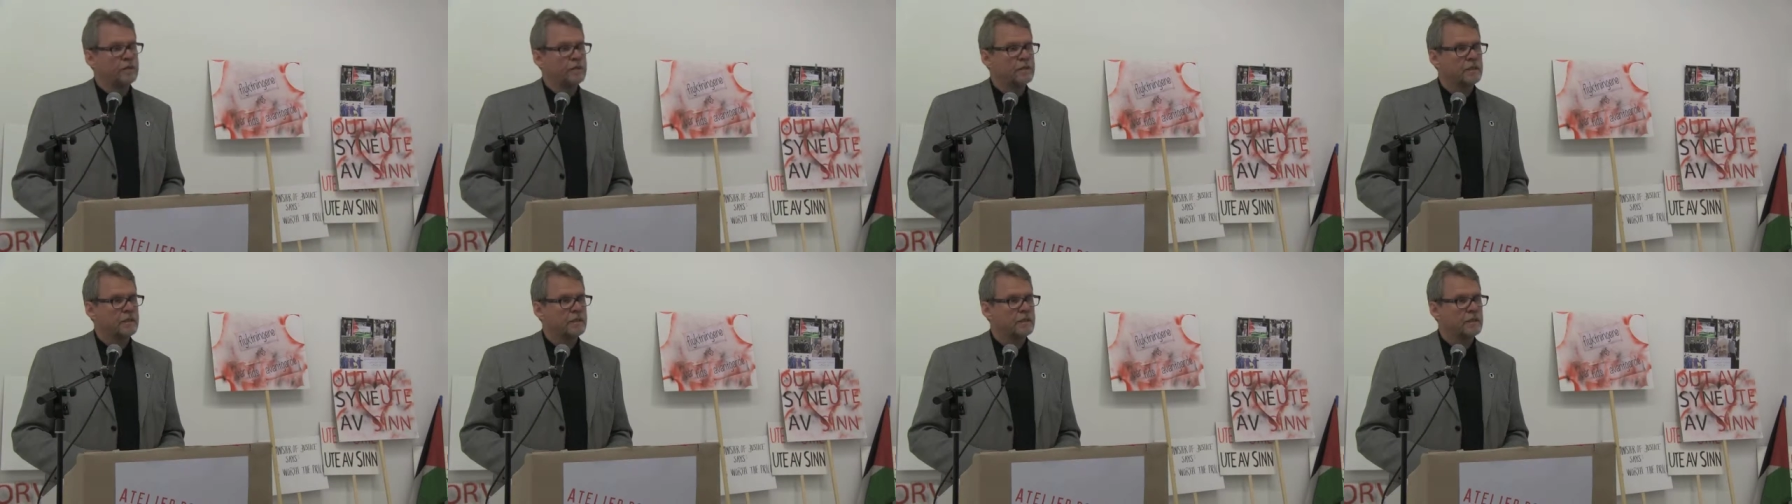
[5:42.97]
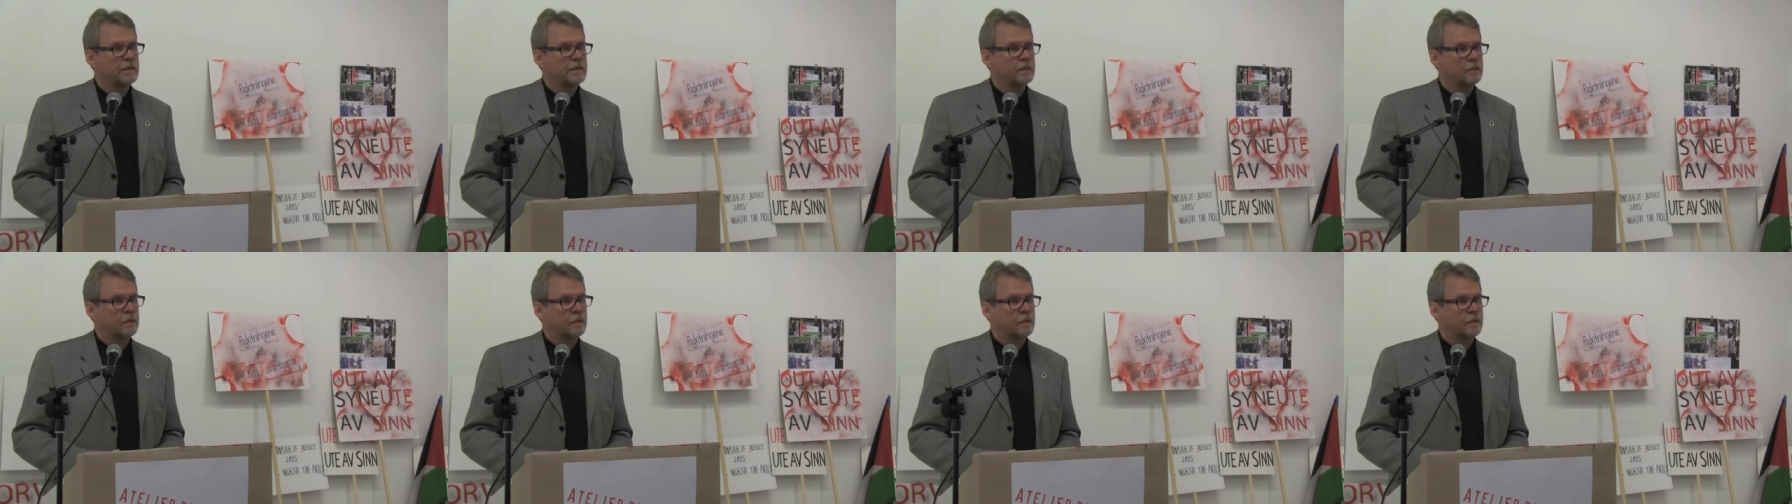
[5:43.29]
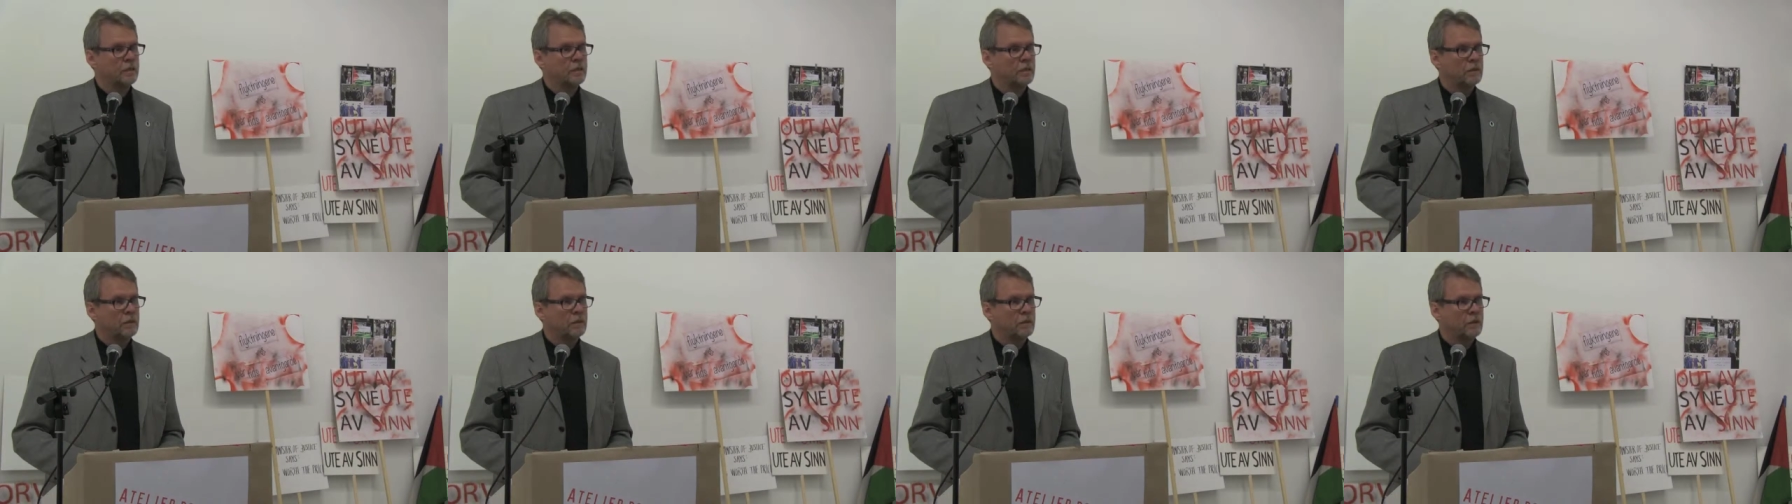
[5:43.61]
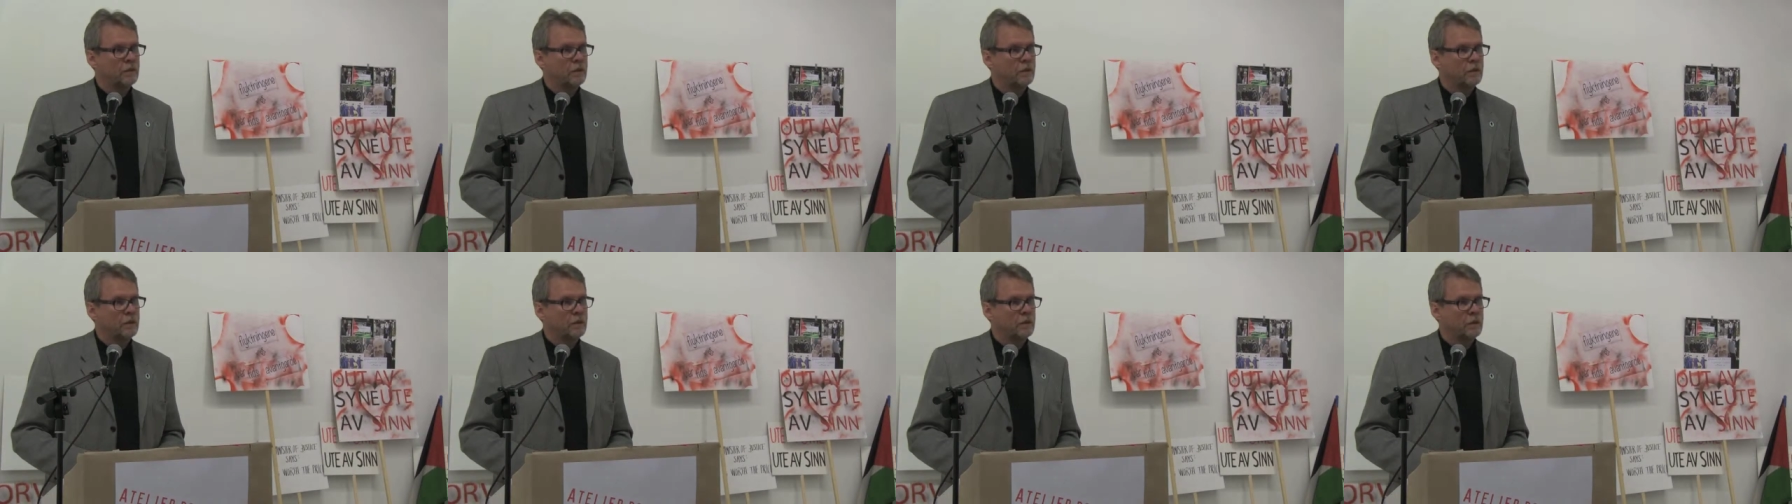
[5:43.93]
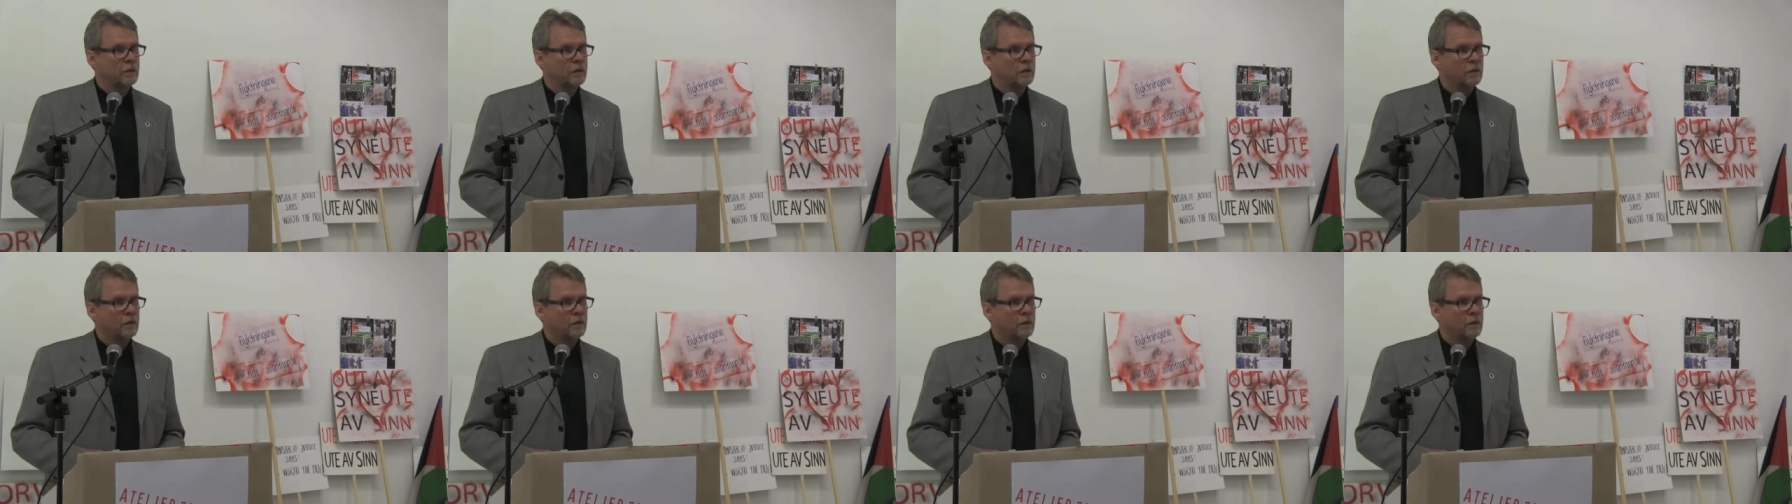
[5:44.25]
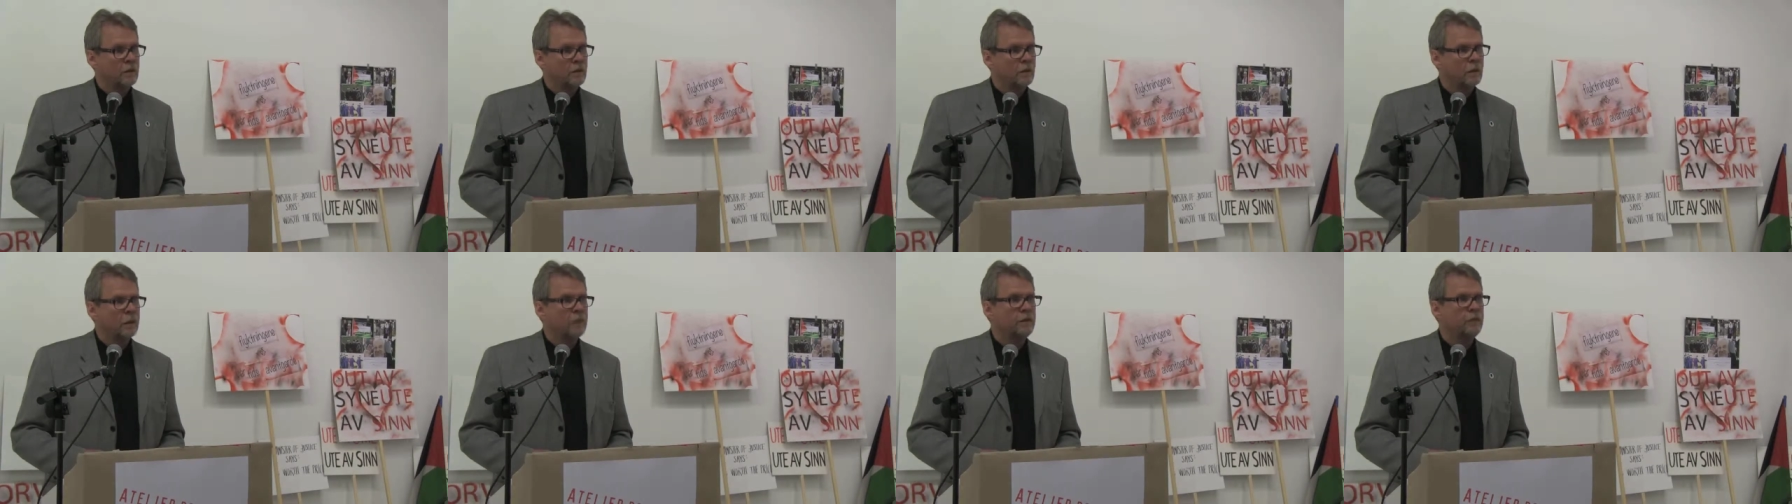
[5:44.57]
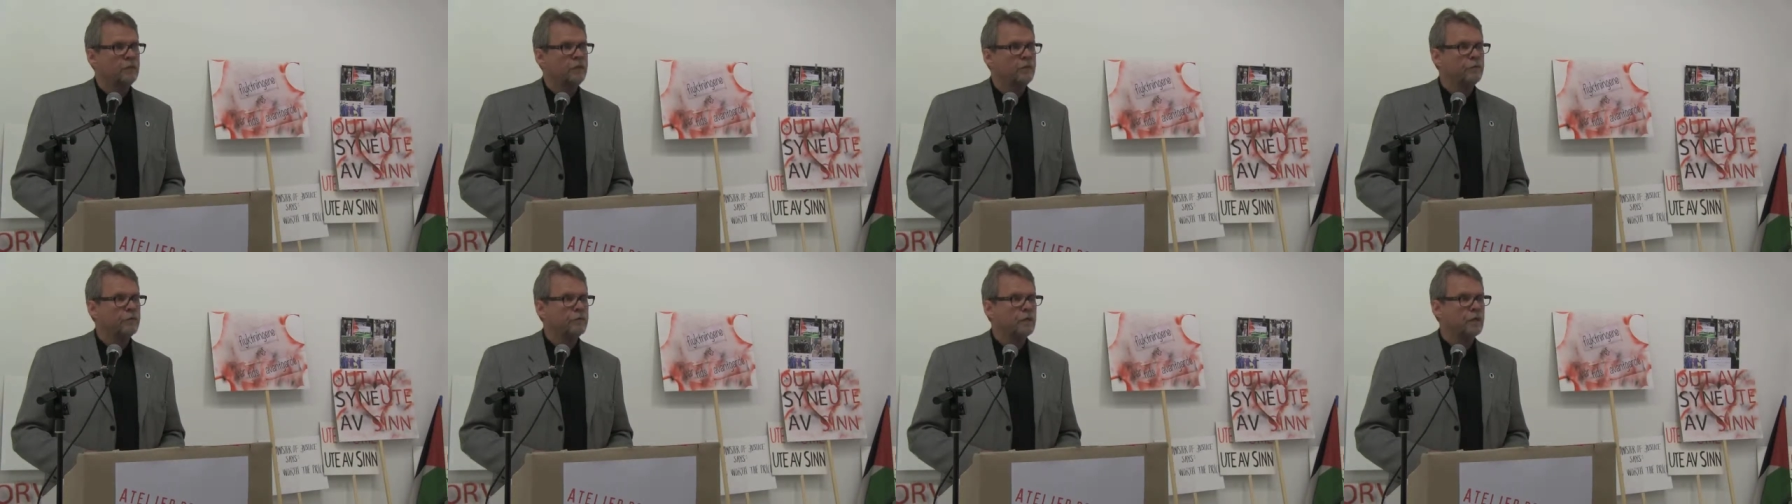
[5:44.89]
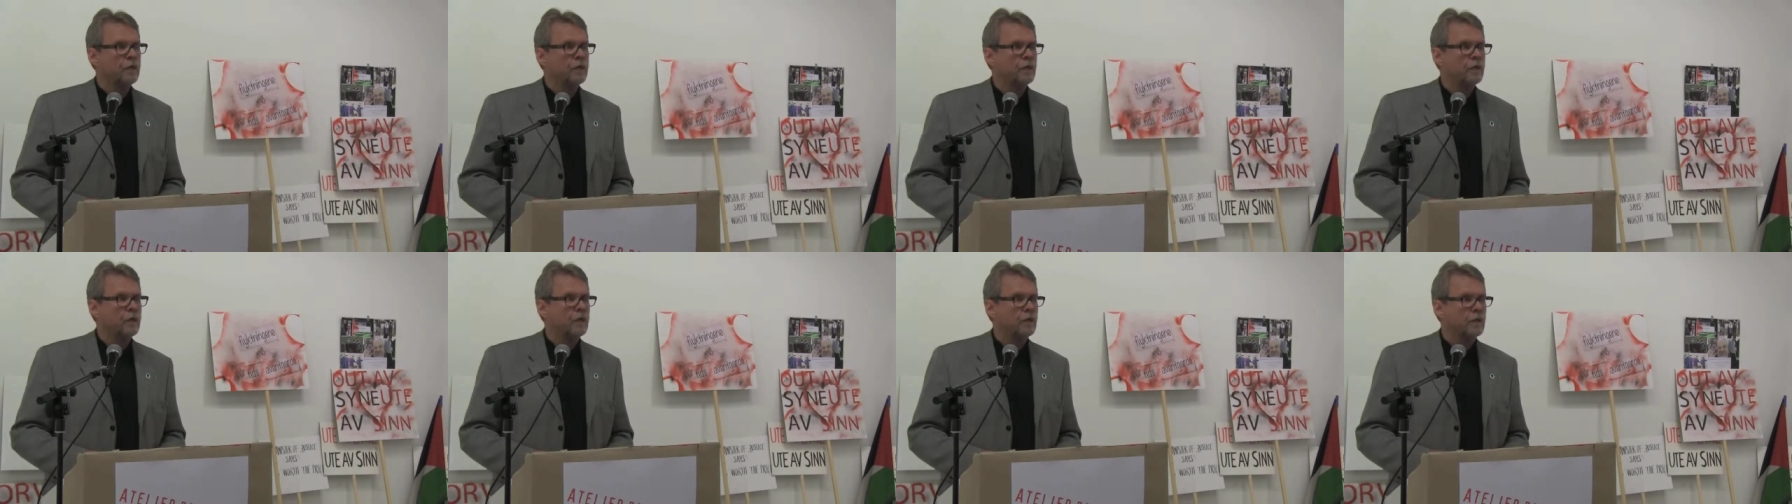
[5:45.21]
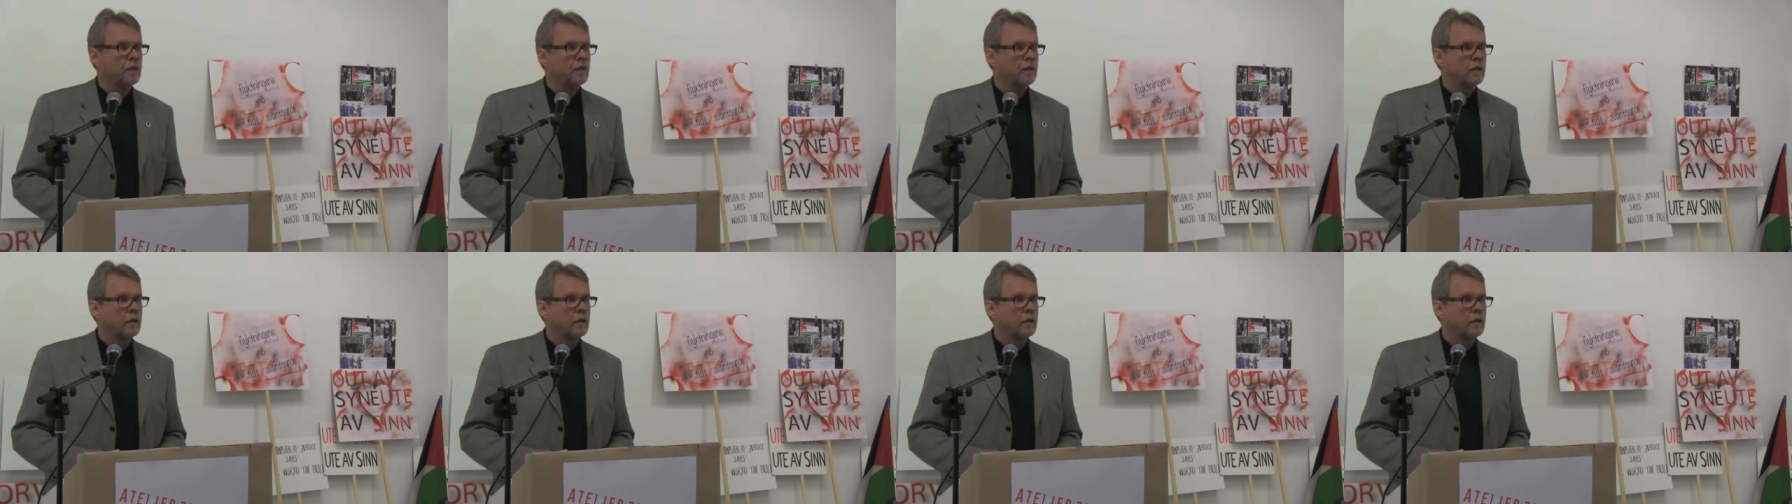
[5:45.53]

sister will usually